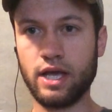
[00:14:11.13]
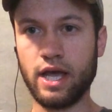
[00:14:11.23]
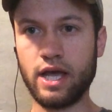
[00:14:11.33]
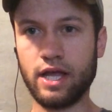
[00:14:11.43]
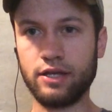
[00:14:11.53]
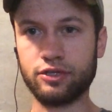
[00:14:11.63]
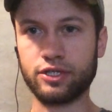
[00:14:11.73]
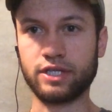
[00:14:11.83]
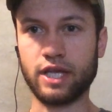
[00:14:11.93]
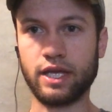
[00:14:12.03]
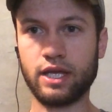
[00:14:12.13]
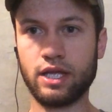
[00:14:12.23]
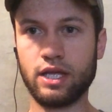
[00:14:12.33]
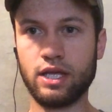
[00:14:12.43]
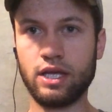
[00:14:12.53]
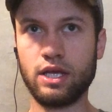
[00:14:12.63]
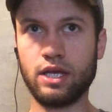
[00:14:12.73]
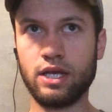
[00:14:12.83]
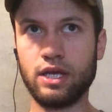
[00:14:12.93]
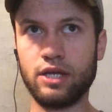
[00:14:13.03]
and you're just like
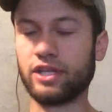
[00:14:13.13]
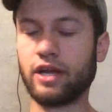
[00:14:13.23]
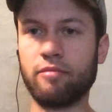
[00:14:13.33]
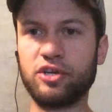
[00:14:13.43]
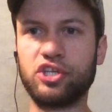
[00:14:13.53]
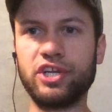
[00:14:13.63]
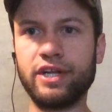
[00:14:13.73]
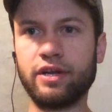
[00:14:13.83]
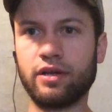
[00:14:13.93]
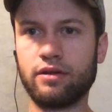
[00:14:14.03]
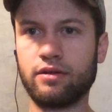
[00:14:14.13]
a machine.